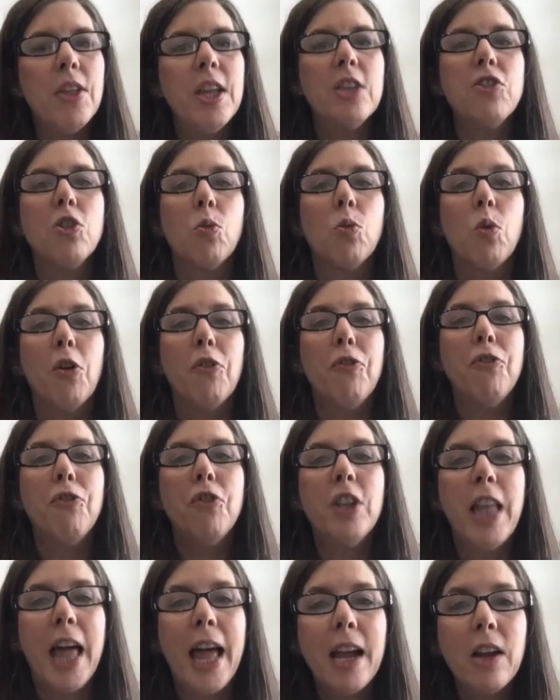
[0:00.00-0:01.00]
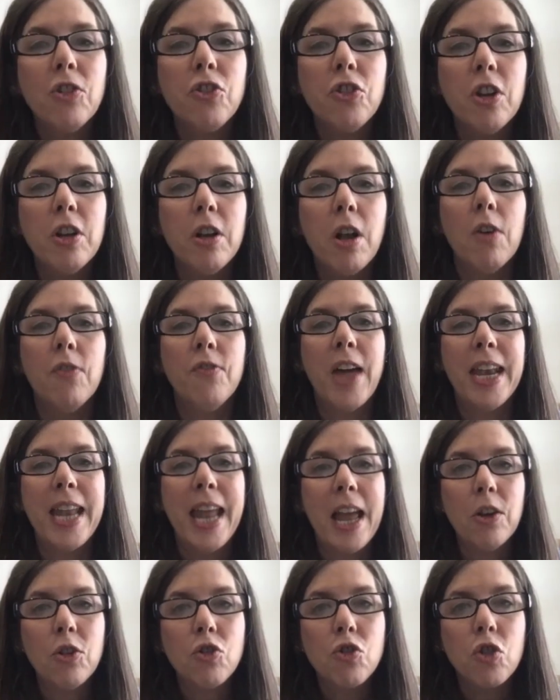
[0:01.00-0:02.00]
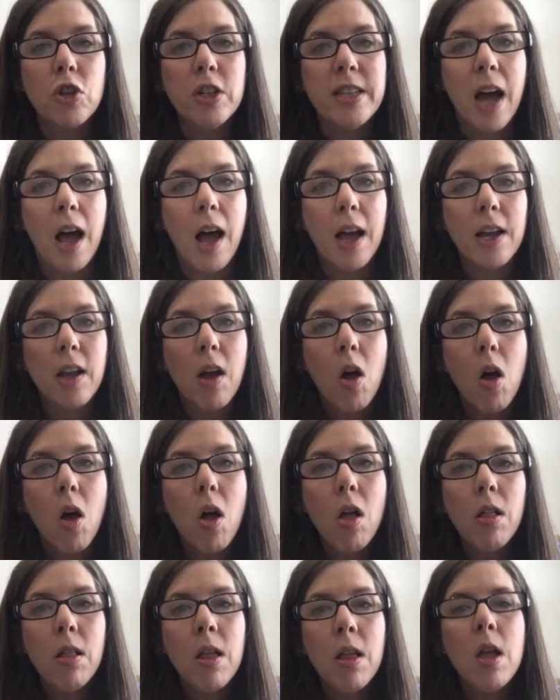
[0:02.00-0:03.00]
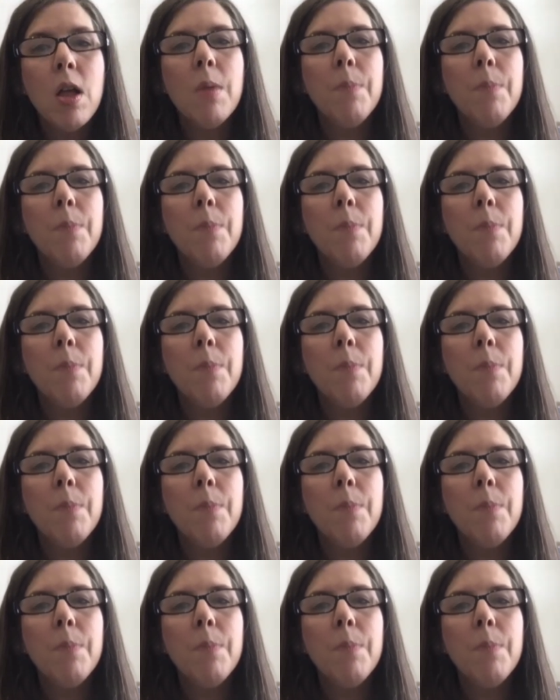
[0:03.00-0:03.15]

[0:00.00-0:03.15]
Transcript: It's a reflection of that estradiol